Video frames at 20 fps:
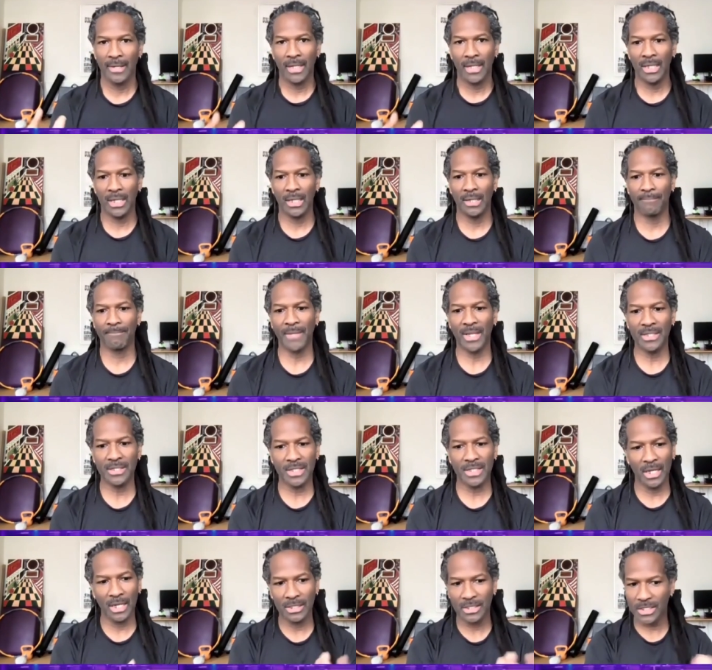Um, and,
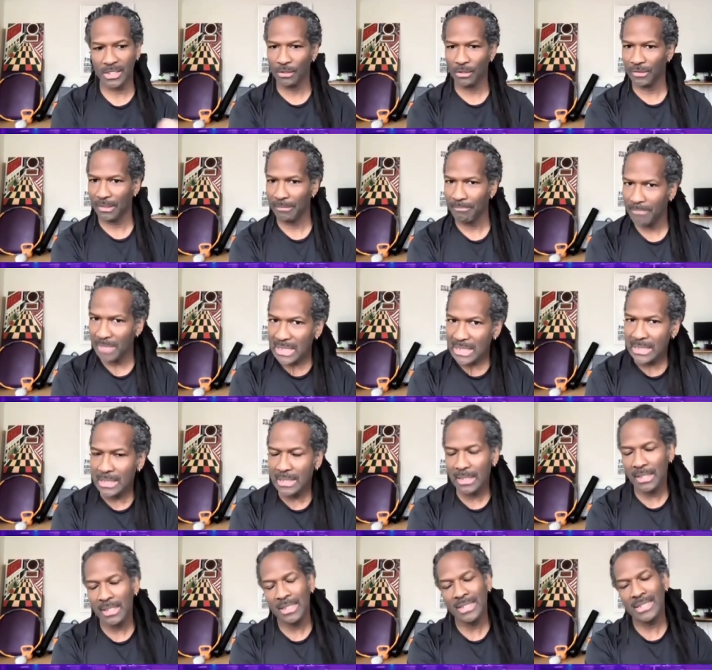and so the media
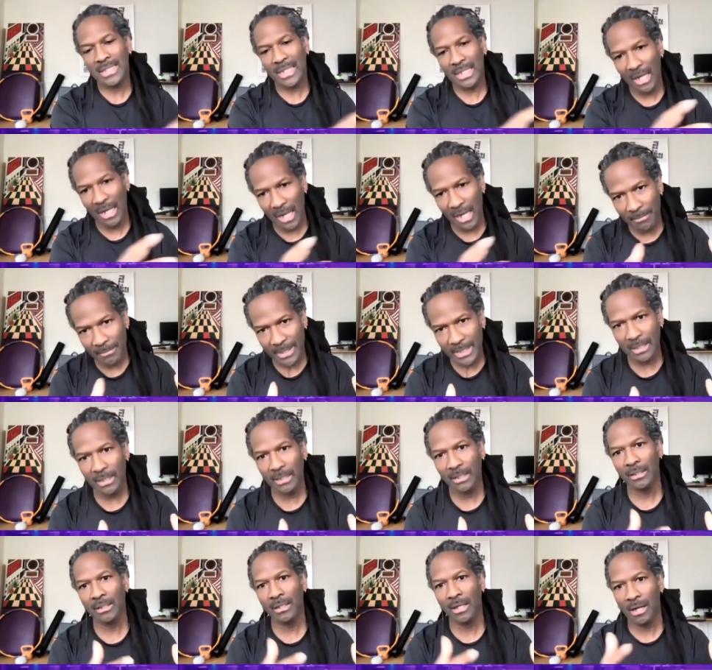is coming
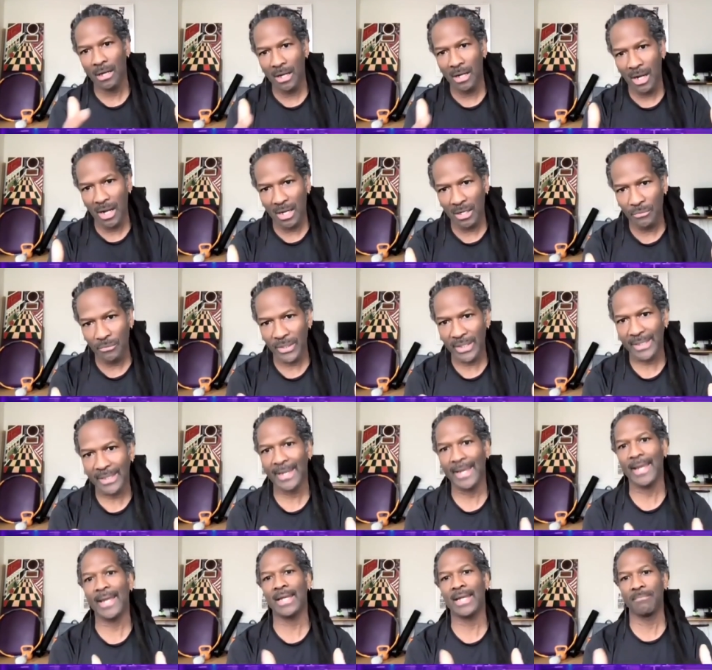along with
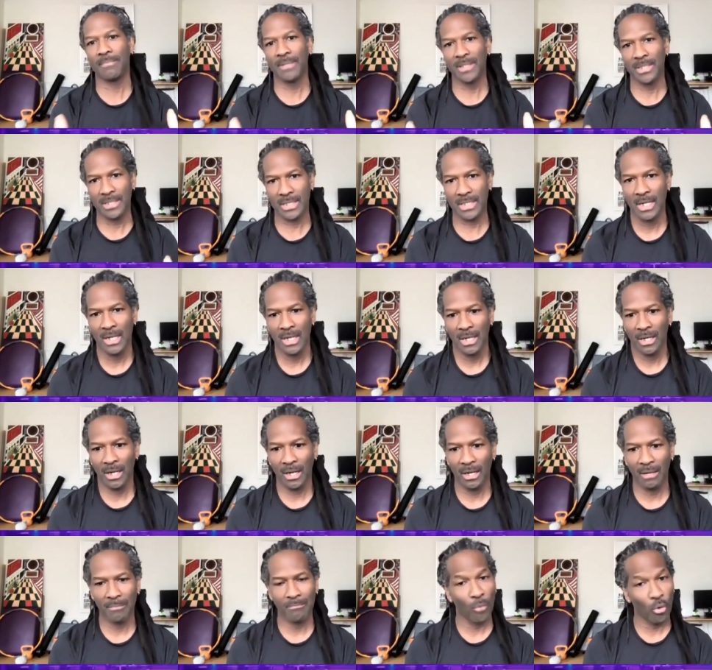cannabis
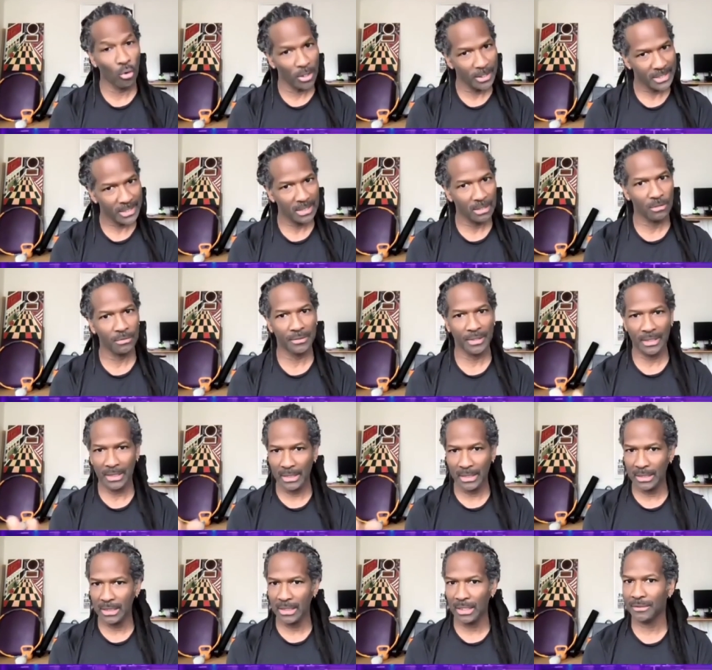uh, more so than
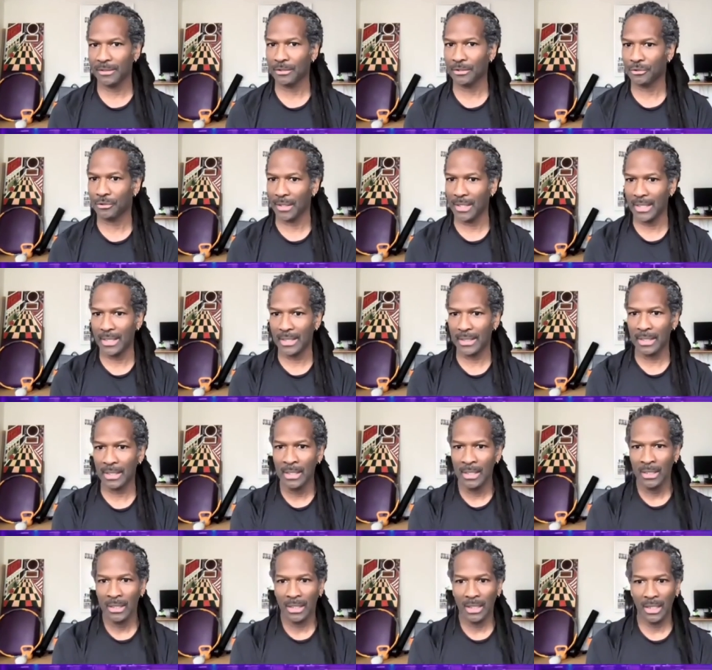any other drug.
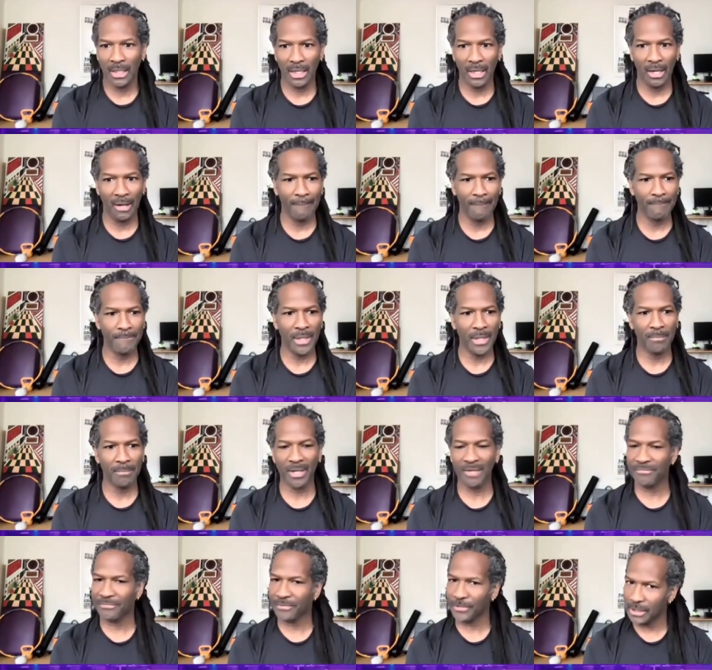Um,
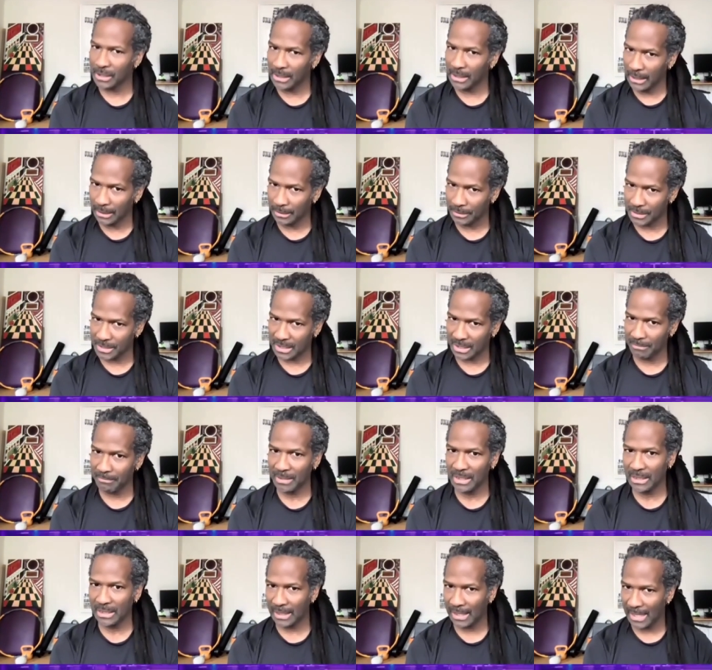but for years, the
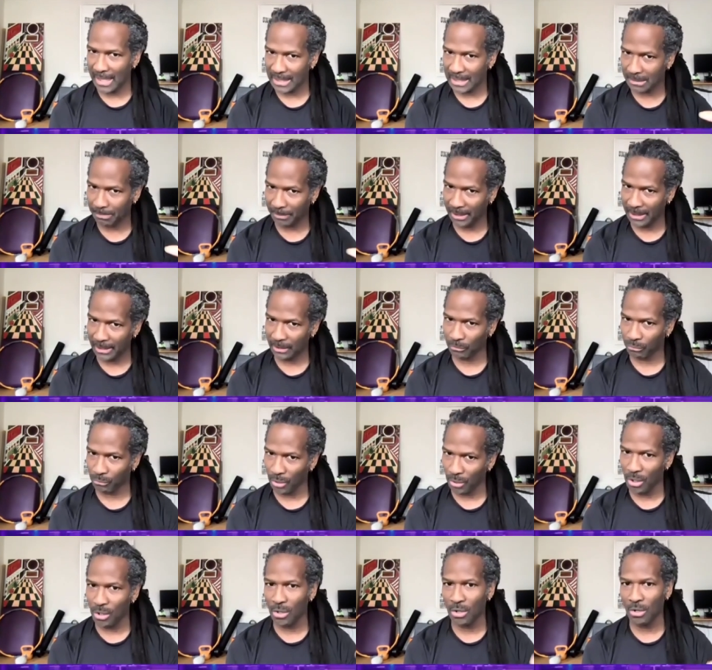media has played a
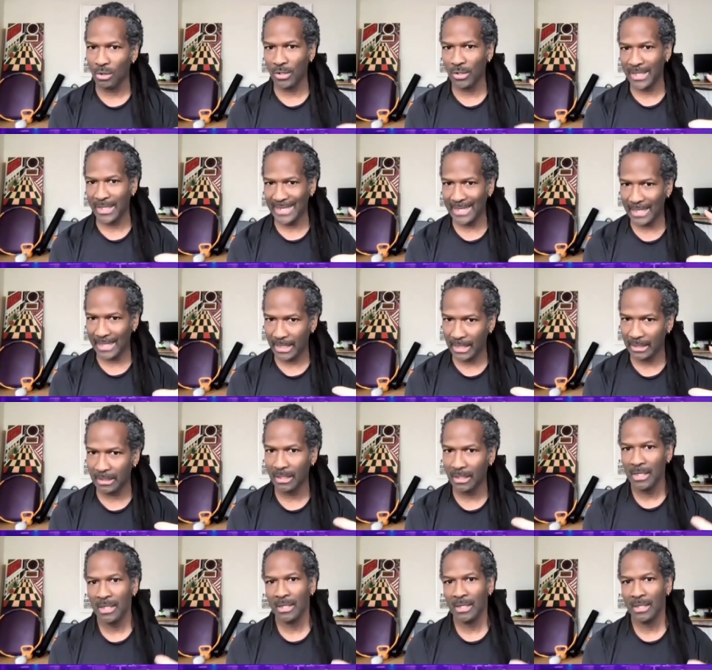role in